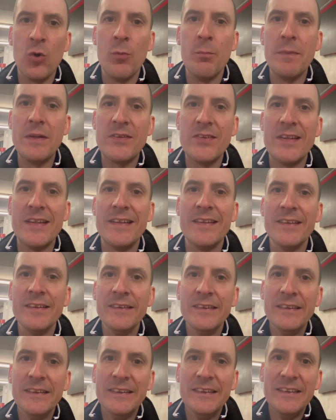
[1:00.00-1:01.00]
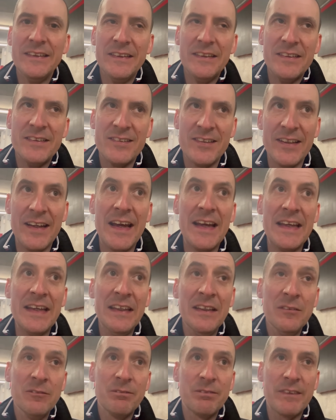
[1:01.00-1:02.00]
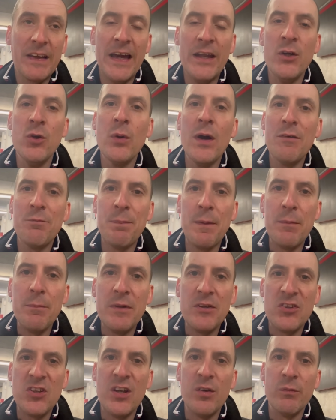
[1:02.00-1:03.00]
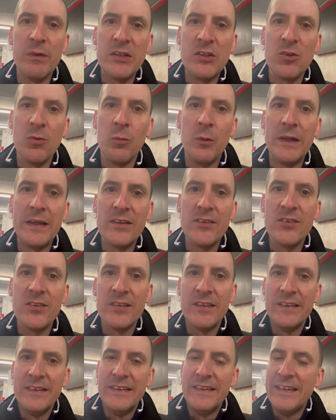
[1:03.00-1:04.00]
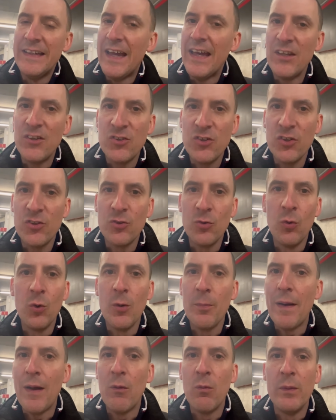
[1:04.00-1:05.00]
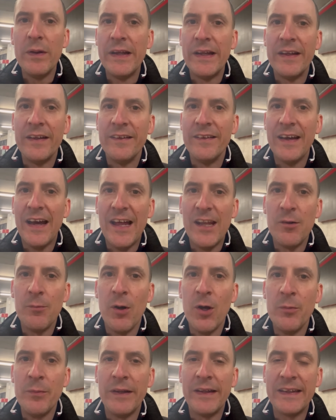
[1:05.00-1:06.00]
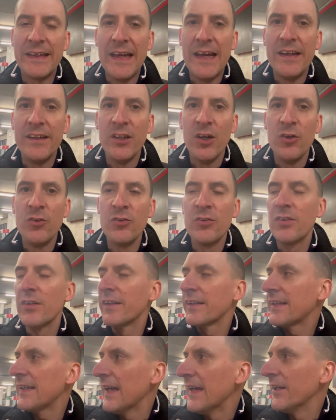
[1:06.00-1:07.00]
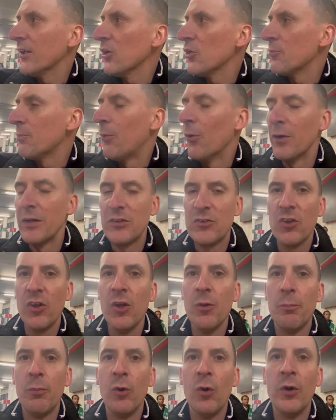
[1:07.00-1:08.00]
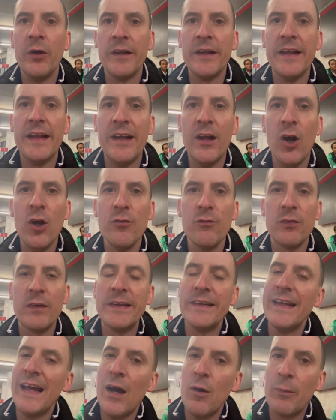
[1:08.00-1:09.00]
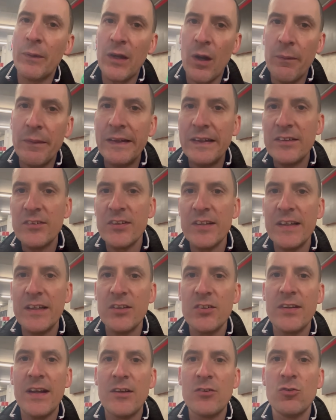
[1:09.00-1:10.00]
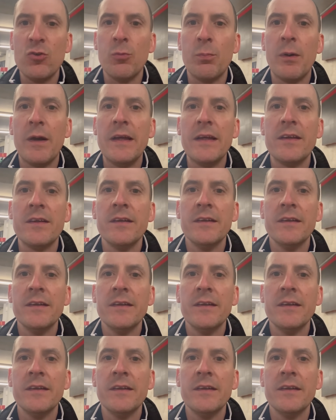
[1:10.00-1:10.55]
missing today and who have been missing in recent weeks, it's just all about winning at the moment and getting those points on the board. And then hopefully now we're going into the international break,